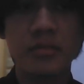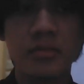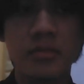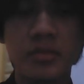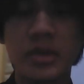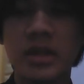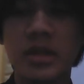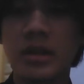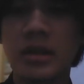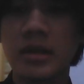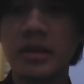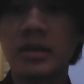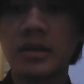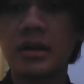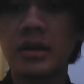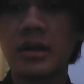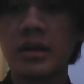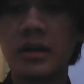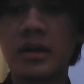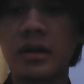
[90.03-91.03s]
being
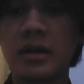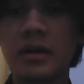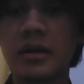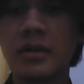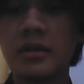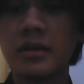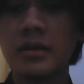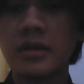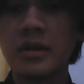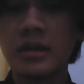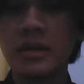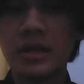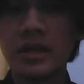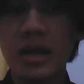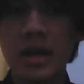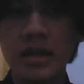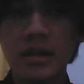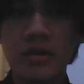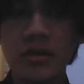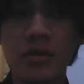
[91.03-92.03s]

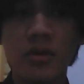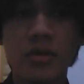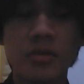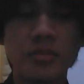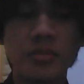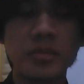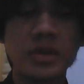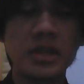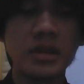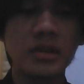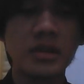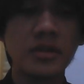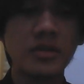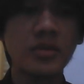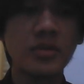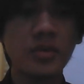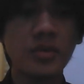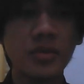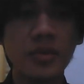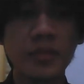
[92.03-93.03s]
done or being
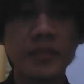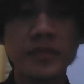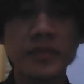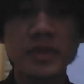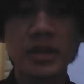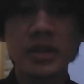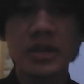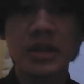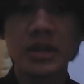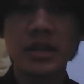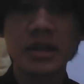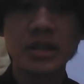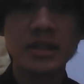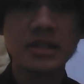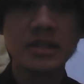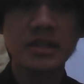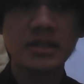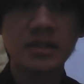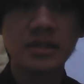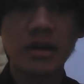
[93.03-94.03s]
do, it
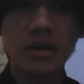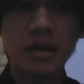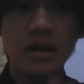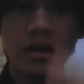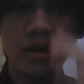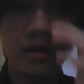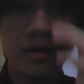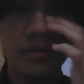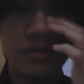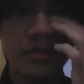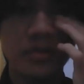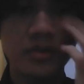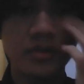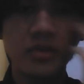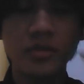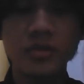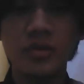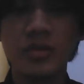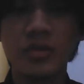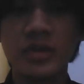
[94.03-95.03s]
is
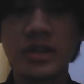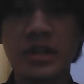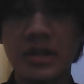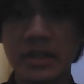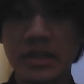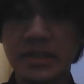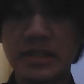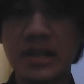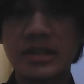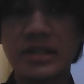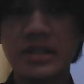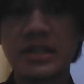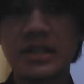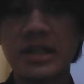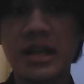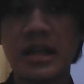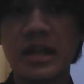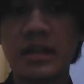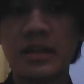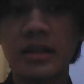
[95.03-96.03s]
to the researchers
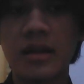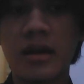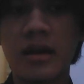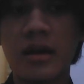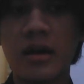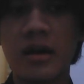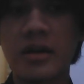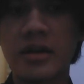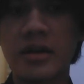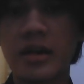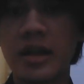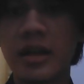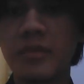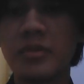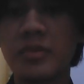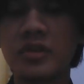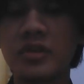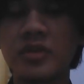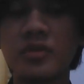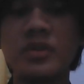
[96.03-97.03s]
that are
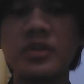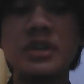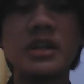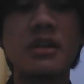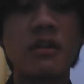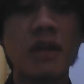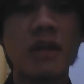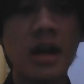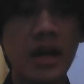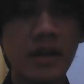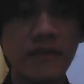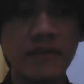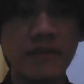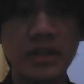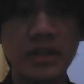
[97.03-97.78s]
able to derive